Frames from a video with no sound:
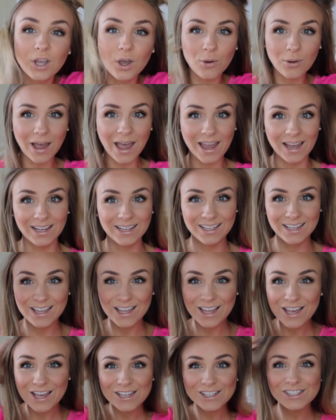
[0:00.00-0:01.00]
Okay,
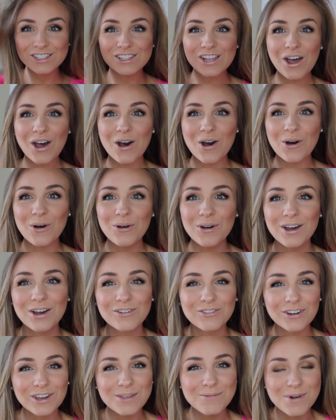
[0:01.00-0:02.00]
so
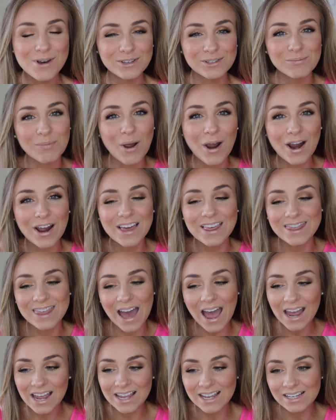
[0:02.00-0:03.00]
for the most part,
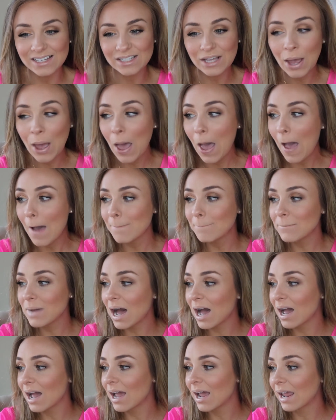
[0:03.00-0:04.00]
that is
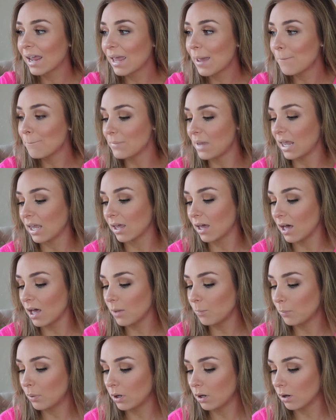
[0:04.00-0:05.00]
my
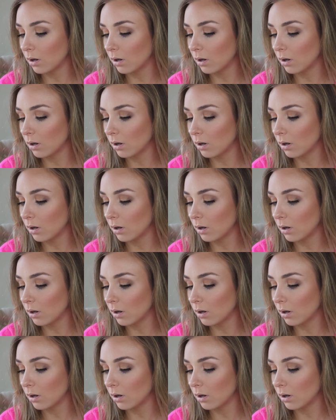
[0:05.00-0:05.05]
makeup.